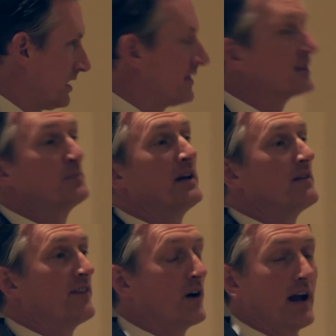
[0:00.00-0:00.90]
this being a
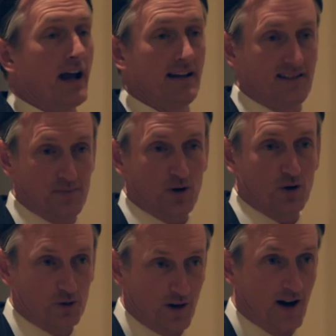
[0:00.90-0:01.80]
very
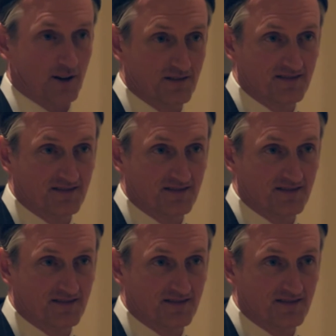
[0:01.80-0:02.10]
atypical crowd.